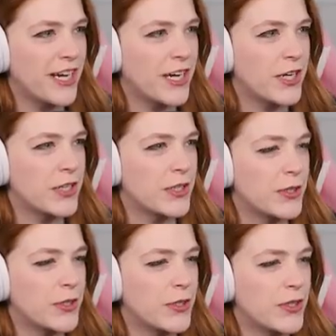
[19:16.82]
big
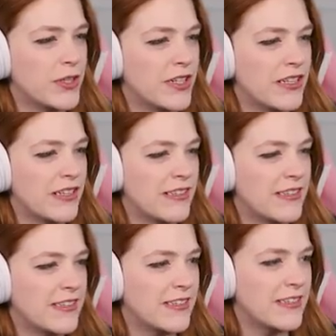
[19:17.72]

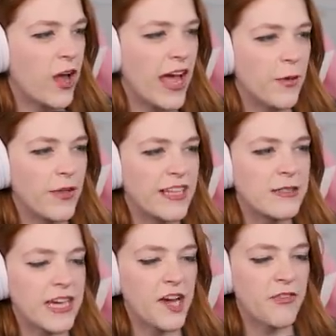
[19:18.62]
news. Okay,
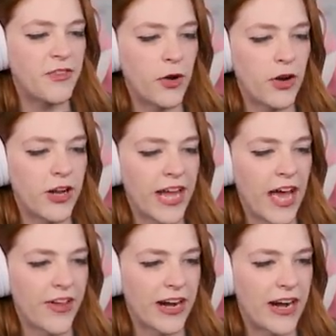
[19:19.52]
let's take a photo
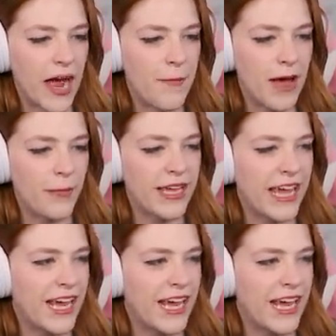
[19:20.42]
together. I bet we